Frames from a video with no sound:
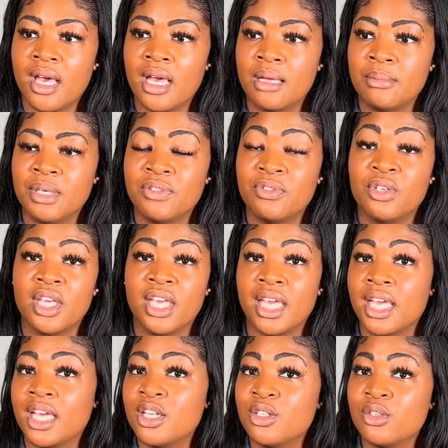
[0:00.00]
If you
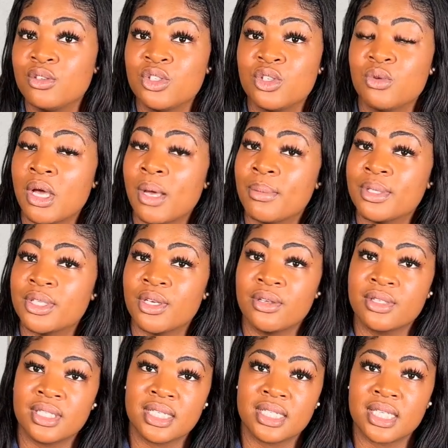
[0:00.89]
can do 2
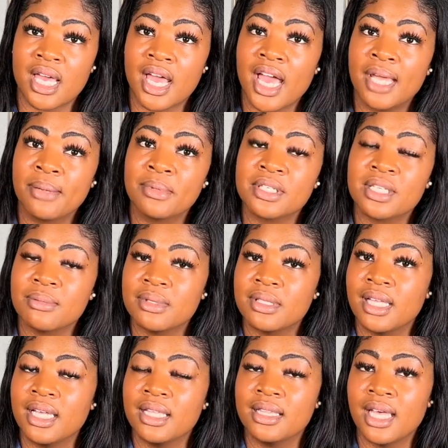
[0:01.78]
episodes at a time or something
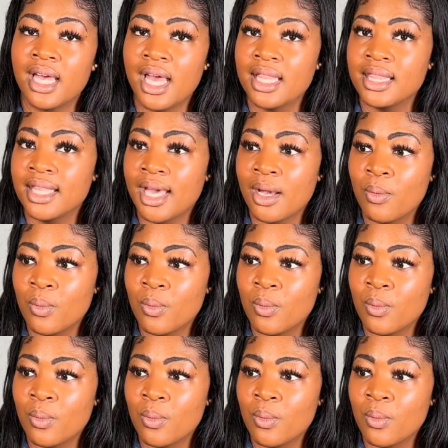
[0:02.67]
like that, that